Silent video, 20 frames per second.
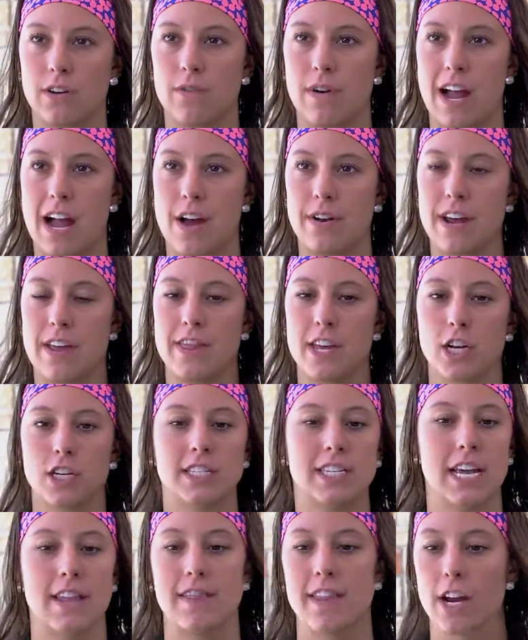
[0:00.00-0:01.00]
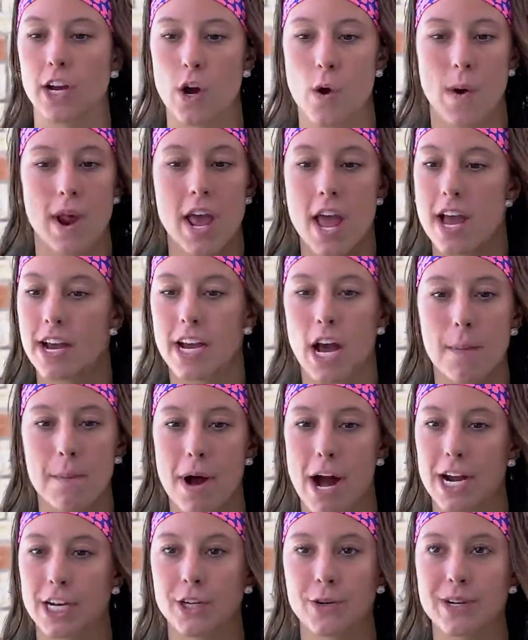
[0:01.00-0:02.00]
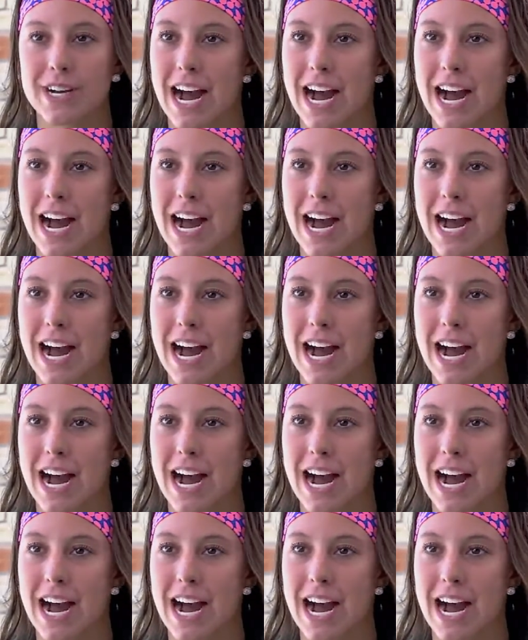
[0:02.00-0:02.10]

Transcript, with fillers: around, and they're sitting there going, come on, you